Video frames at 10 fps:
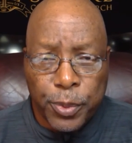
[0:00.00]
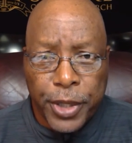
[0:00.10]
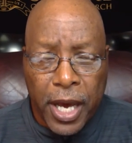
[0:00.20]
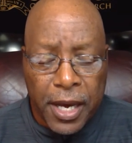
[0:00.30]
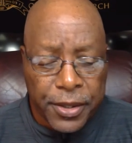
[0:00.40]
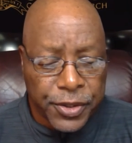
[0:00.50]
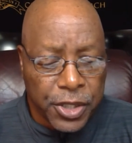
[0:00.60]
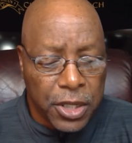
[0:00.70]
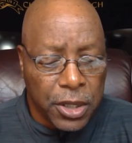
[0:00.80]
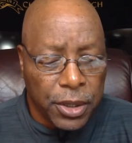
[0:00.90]
housed
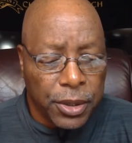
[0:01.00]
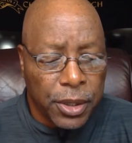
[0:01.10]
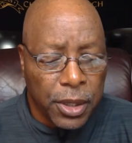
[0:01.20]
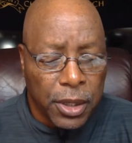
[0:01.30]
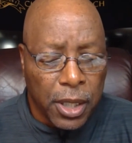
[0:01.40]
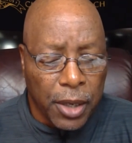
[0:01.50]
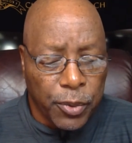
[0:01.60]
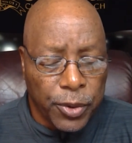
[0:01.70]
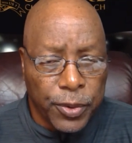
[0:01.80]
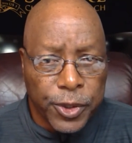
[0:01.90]
here, and
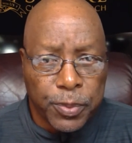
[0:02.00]
we will